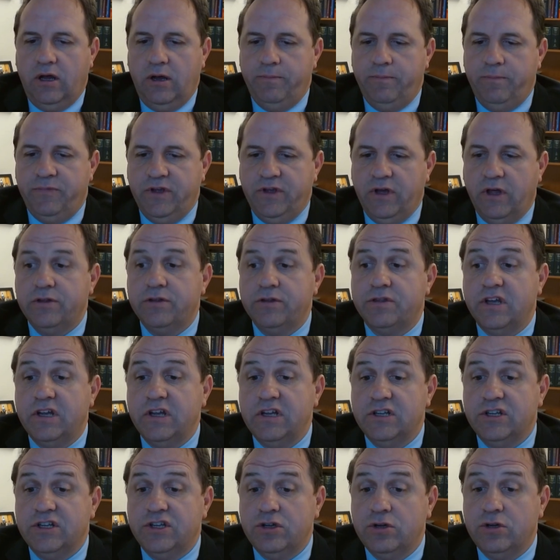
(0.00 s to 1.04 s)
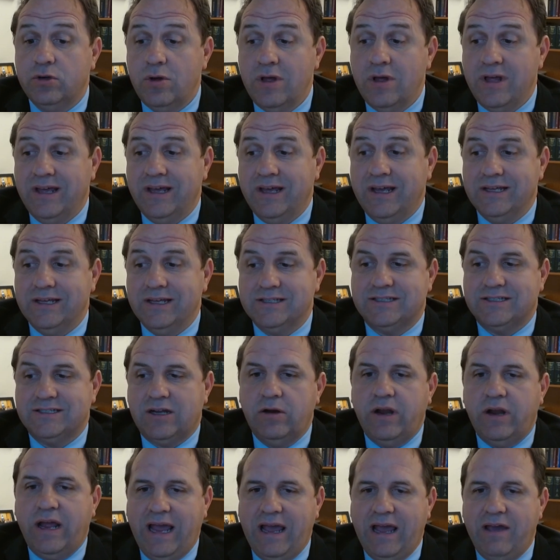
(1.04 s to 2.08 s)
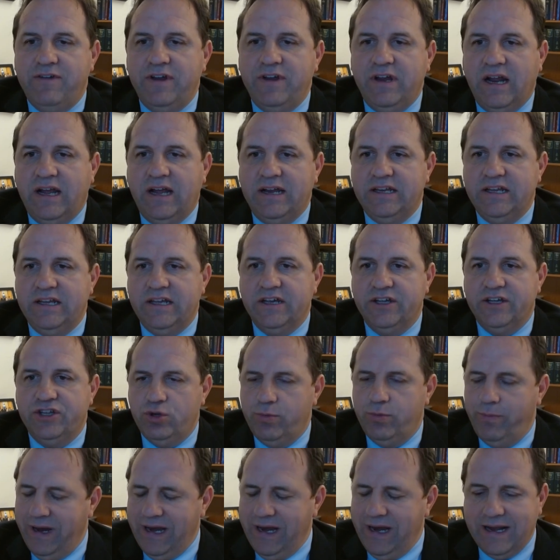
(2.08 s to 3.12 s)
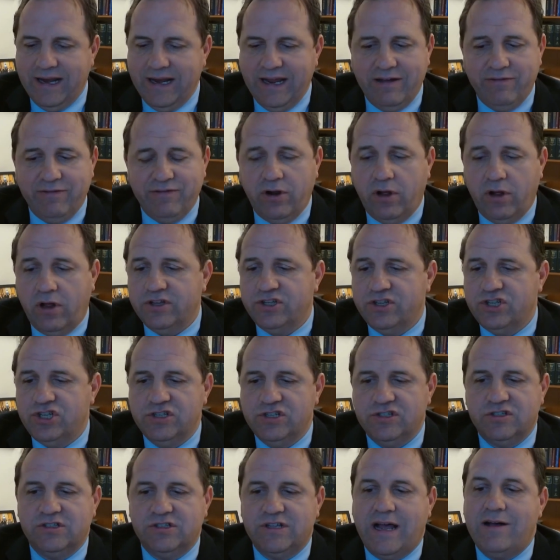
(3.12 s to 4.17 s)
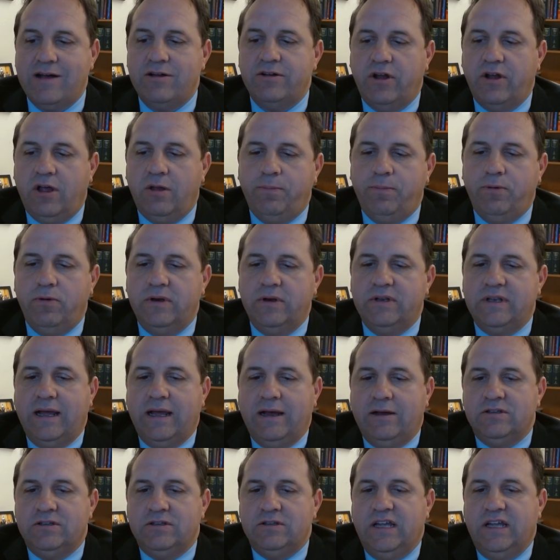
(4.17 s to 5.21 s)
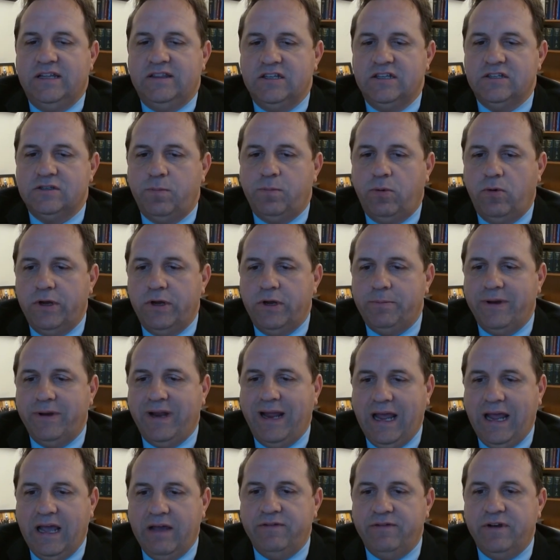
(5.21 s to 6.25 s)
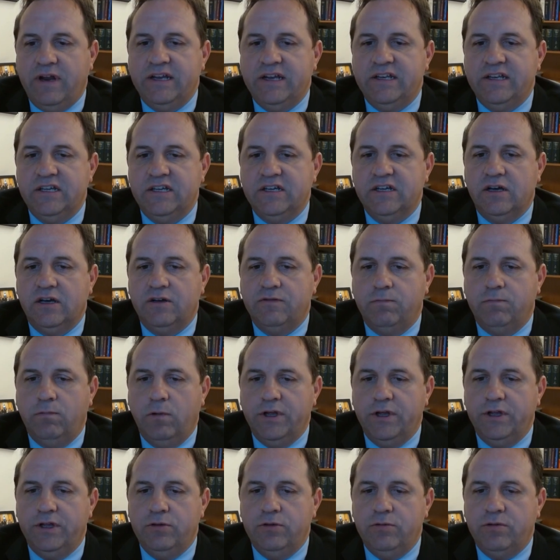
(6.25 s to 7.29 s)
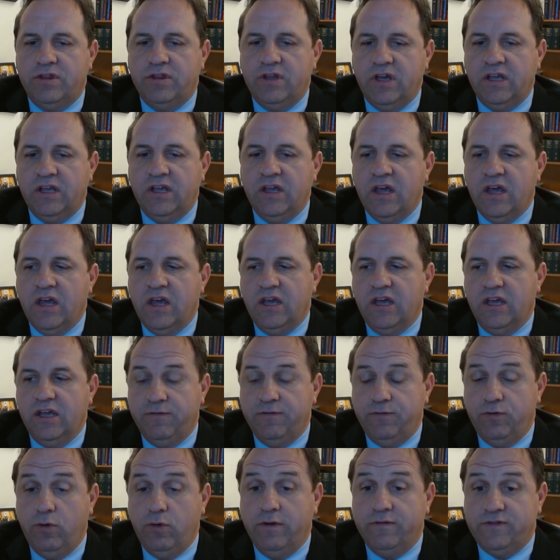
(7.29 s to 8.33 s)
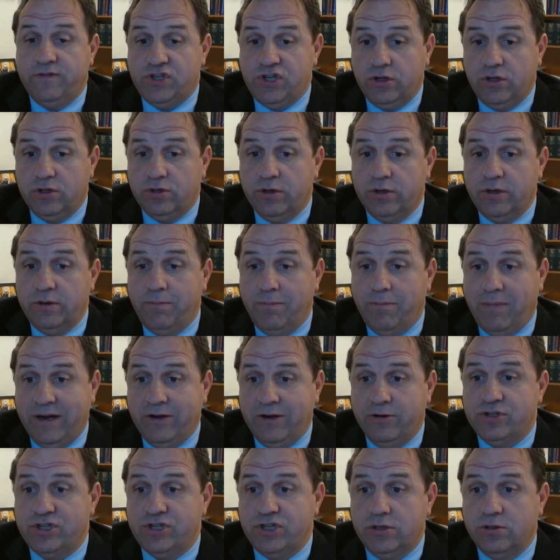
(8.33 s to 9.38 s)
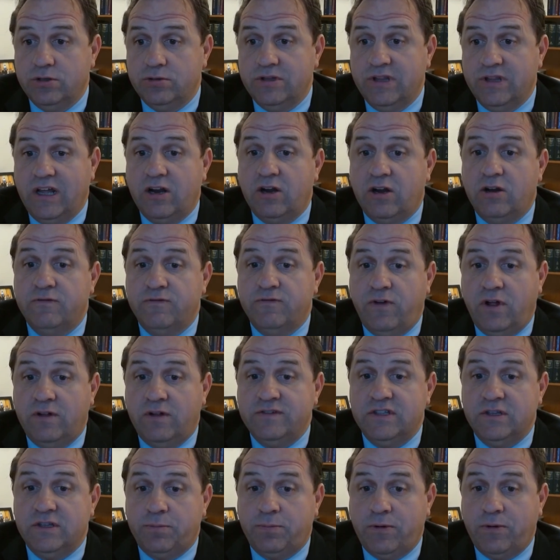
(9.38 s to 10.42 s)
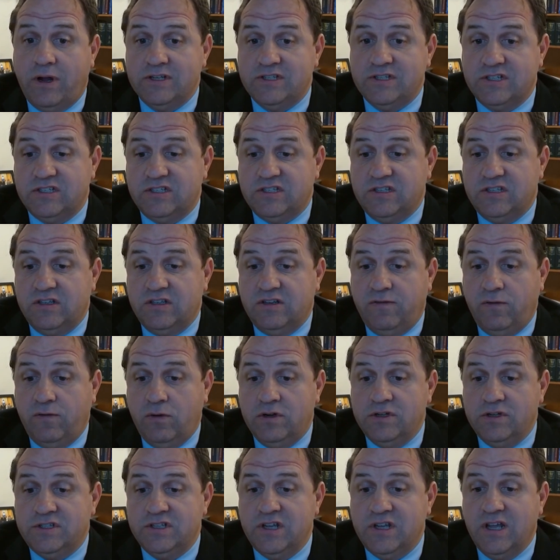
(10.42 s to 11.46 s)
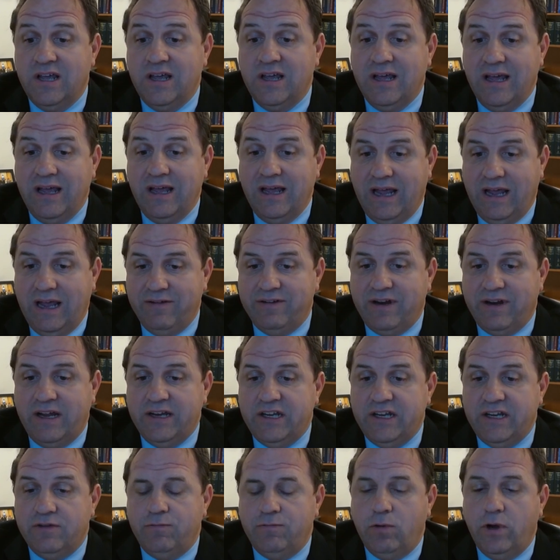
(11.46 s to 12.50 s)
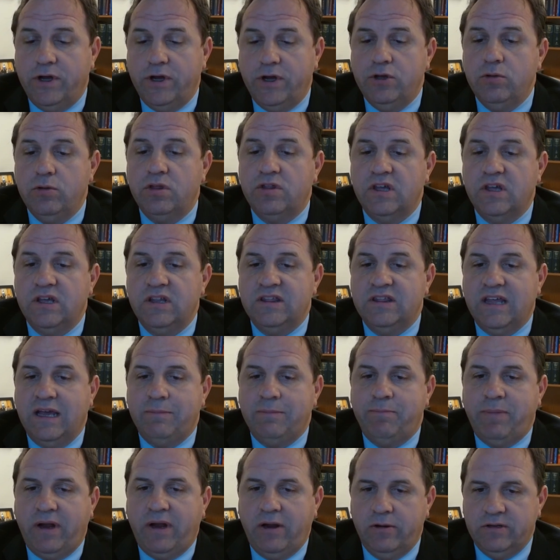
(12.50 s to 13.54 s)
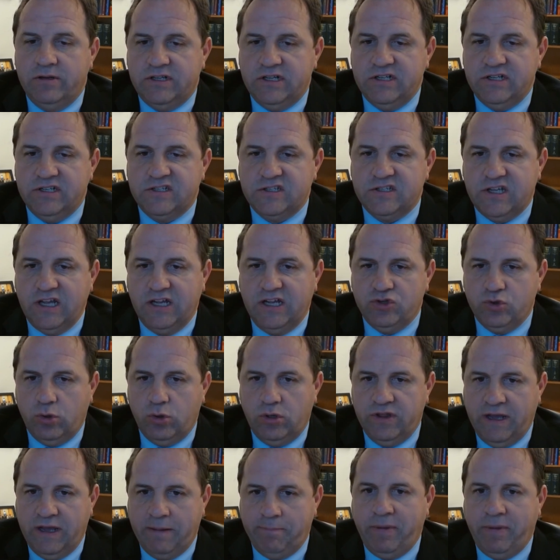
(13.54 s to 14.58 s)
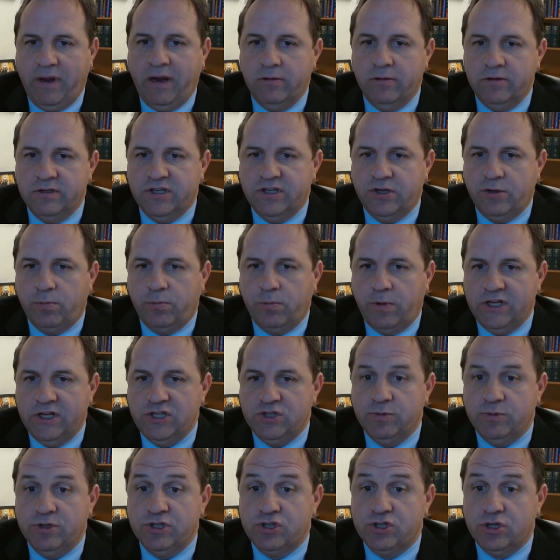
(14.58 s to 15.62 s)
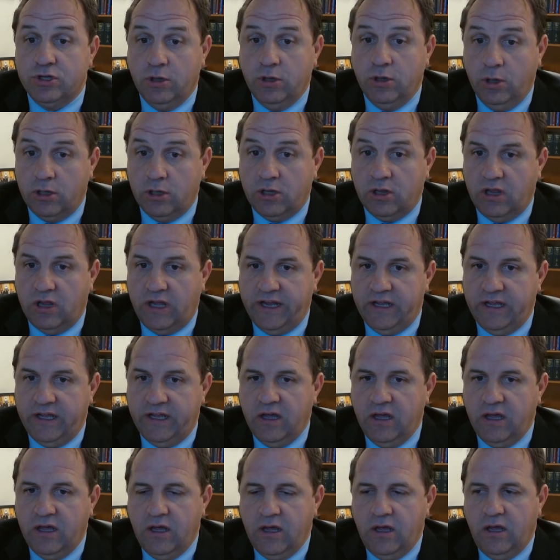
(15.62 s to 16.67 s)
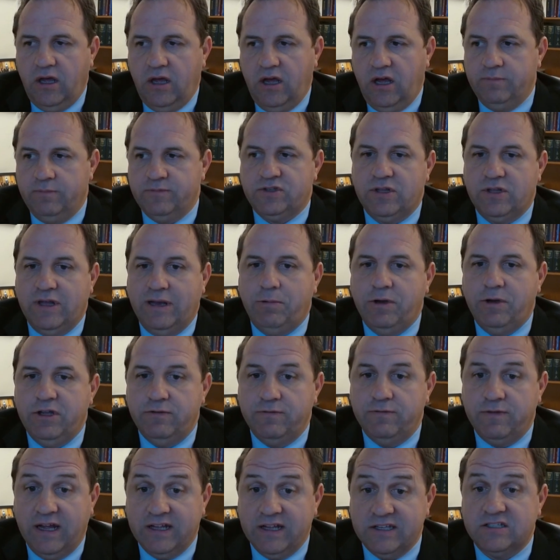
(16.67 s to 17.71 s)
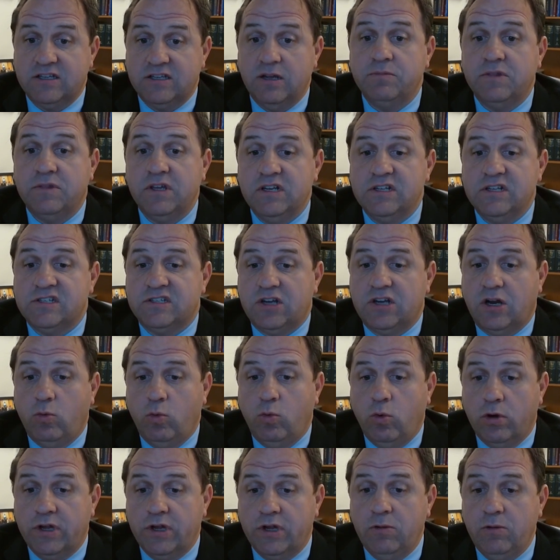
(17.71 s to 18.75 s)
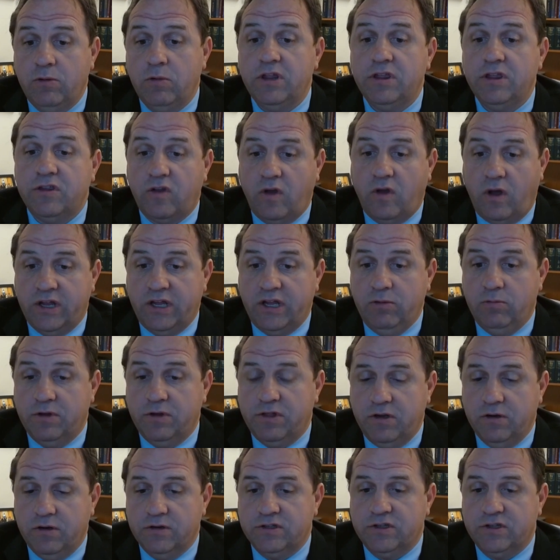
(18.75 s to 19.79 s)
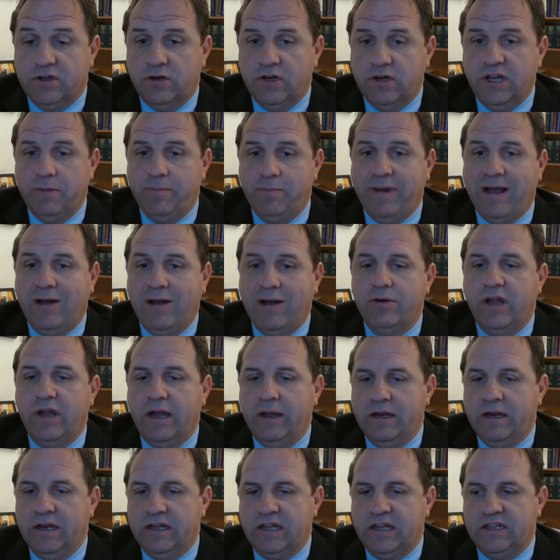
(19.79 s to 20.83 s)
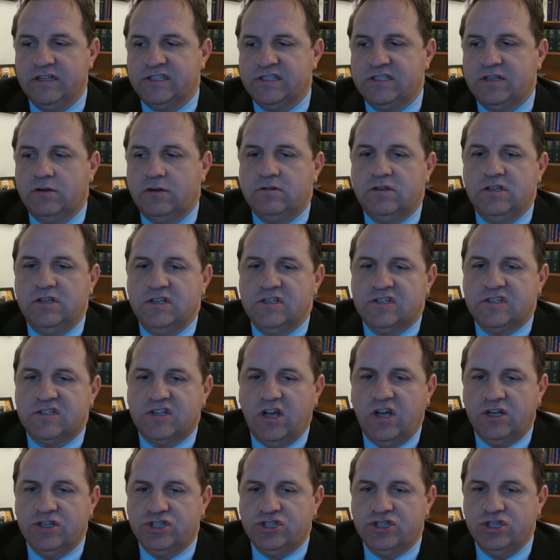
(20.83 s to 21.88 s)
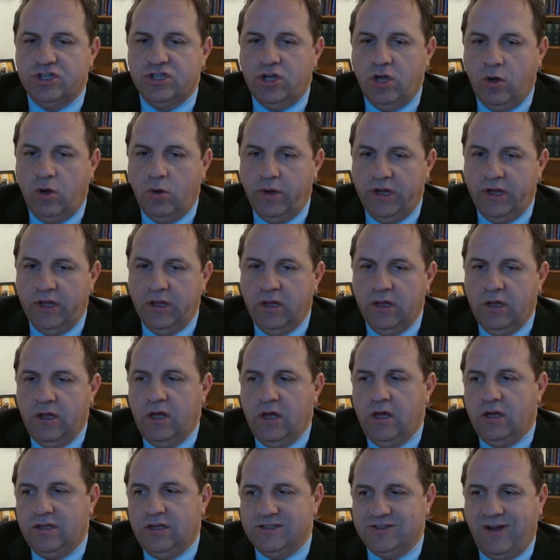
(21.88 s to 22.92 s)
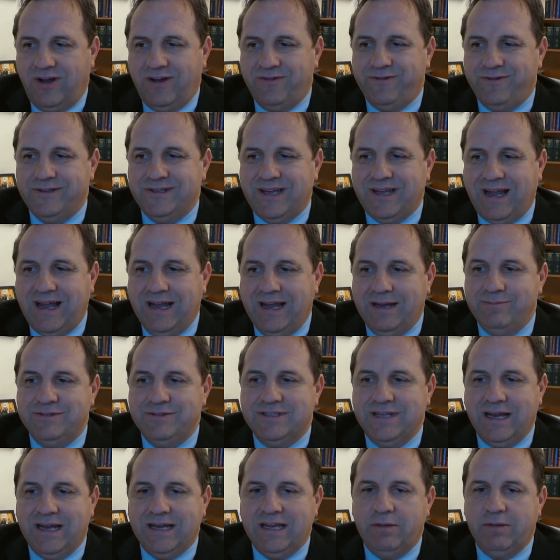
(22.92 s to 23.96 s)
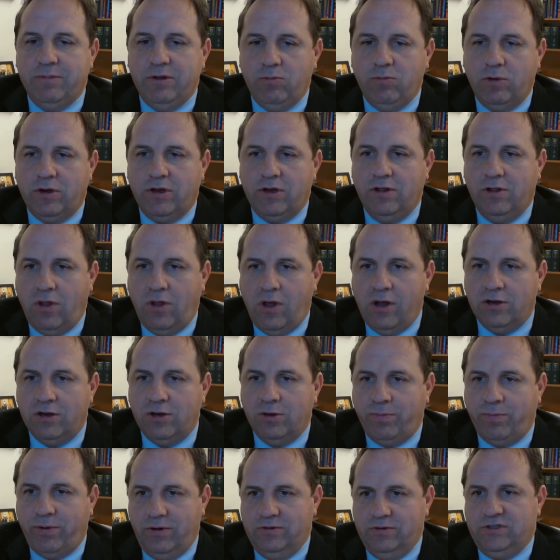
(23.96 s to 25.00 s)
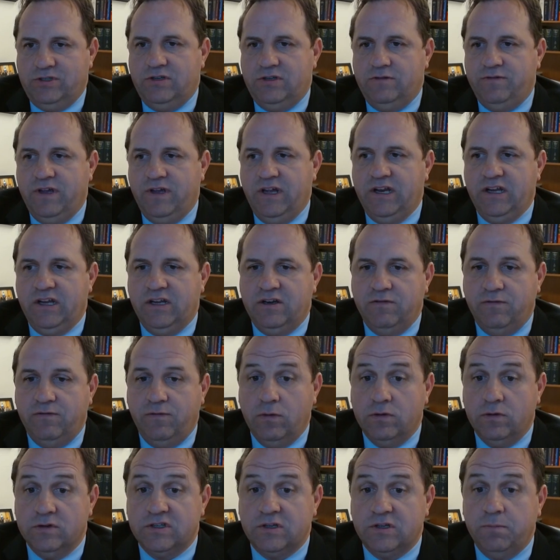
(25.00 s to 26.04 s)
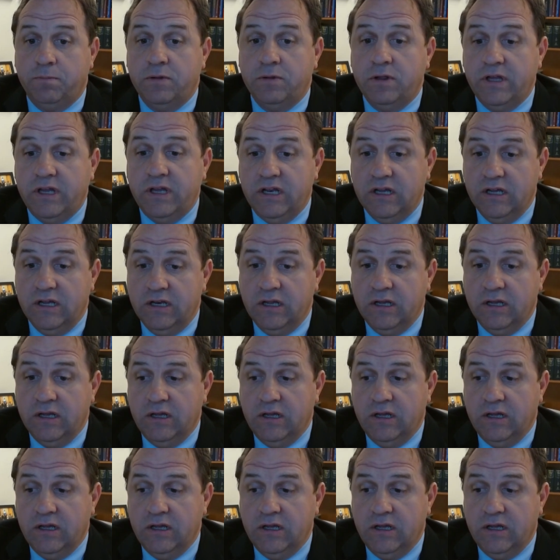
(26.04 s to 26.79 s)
The other thing to do is start having an idea, and you may not have it all chiseled out and all put out at this point, but have an idea of what you think. If you have children, minor children that are involved in the process of the divorce, have an idea of what you think that parenting schedule and that parenting arrangement should look like. So that way you've got something to start working with, talking with your attorney about, and it can start the discussion going. Because oftentimes that can be one of the longer parts of getting a divorce completed.